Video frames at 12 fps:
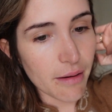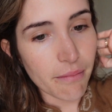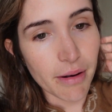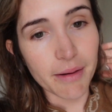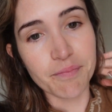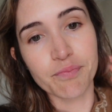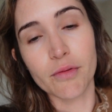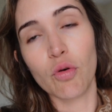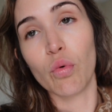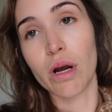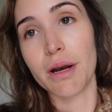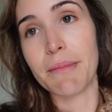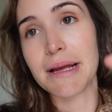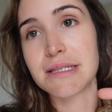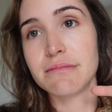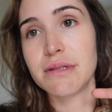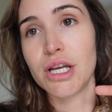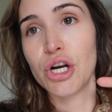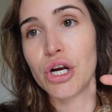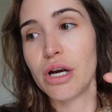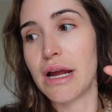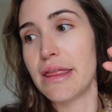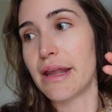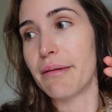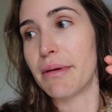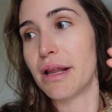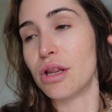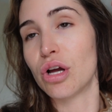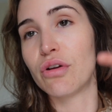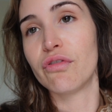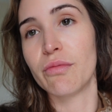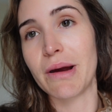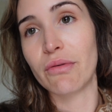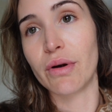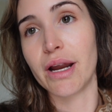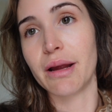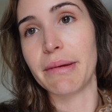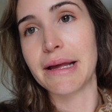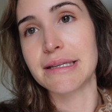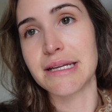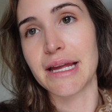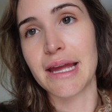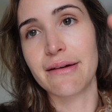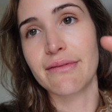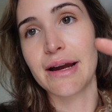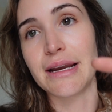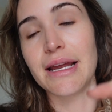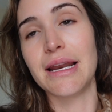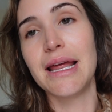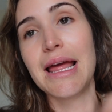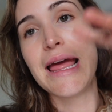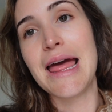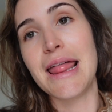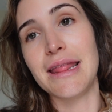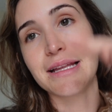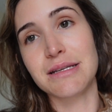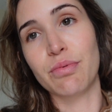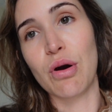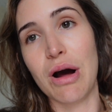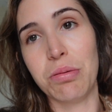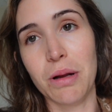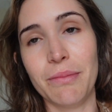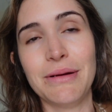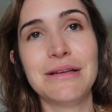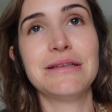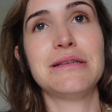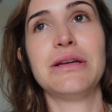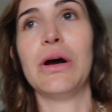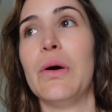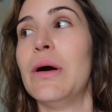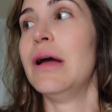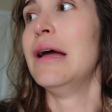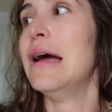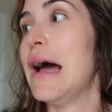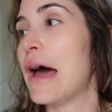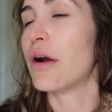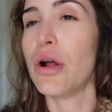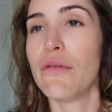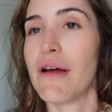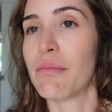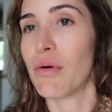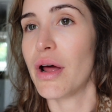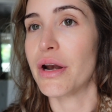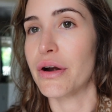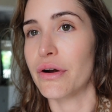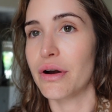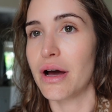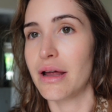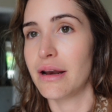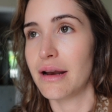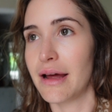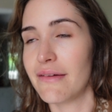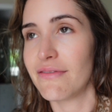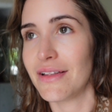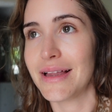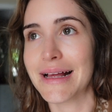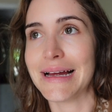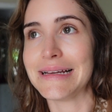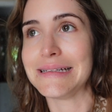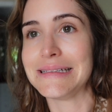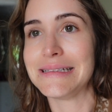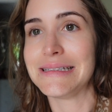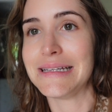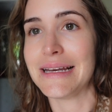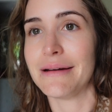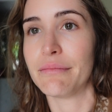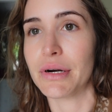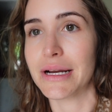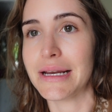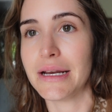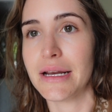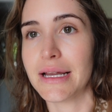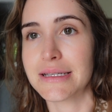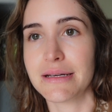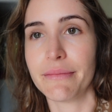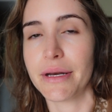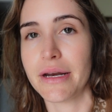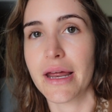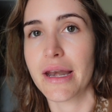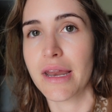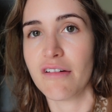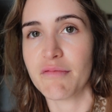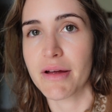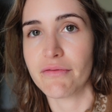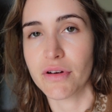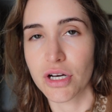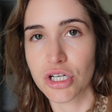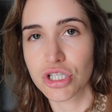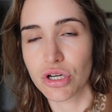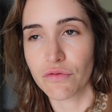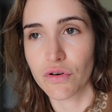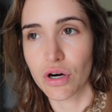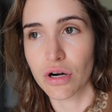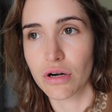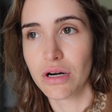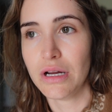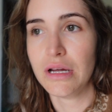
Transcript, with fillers: But we're gonna make some dinner, and then I'm gonna look for my ring because I can't find it, and that's a problem. So I don't know if I brought it or not. I feel like I didn't bring it. It hasn't been in any of my footage so far.